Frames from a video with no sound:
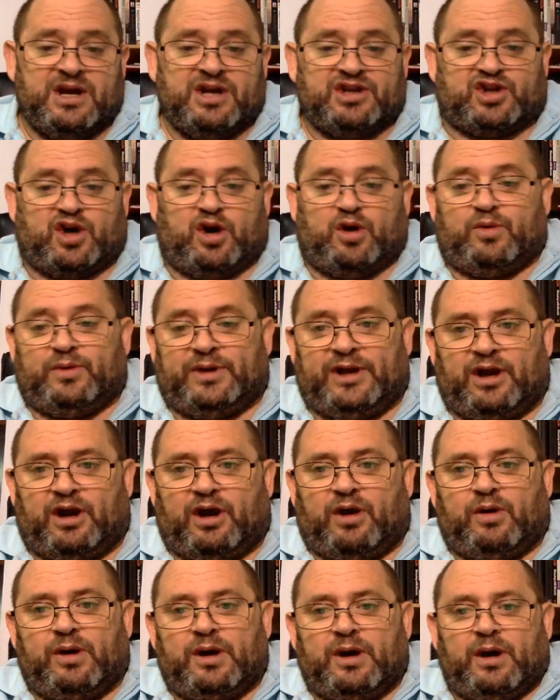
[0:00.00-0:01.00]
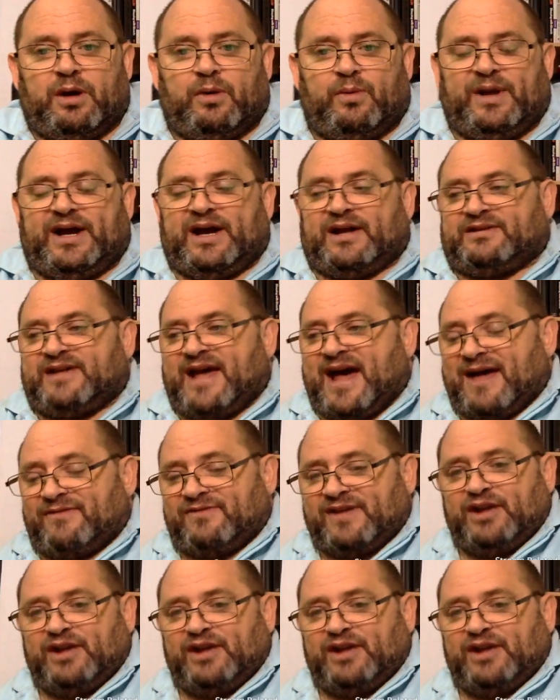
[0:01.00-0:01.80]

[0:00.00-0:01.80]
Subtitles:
So, we got that.